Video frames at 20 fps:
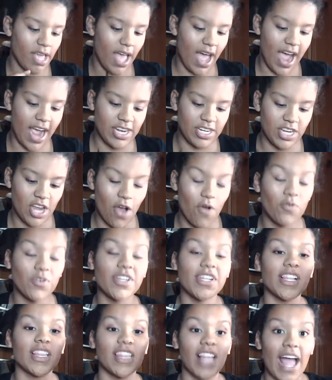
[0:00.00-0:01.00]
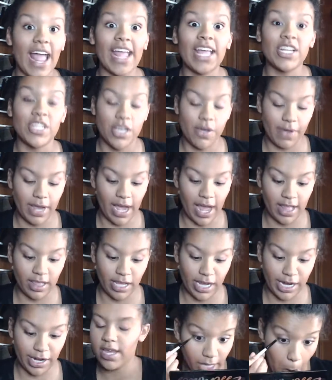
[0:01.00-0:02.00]
I don't like doing
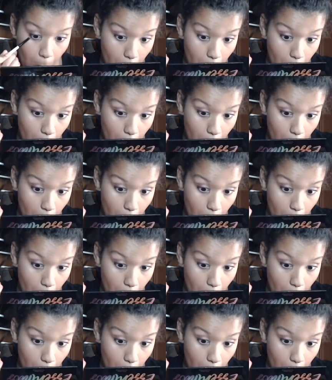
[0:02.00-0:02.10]
eyeliner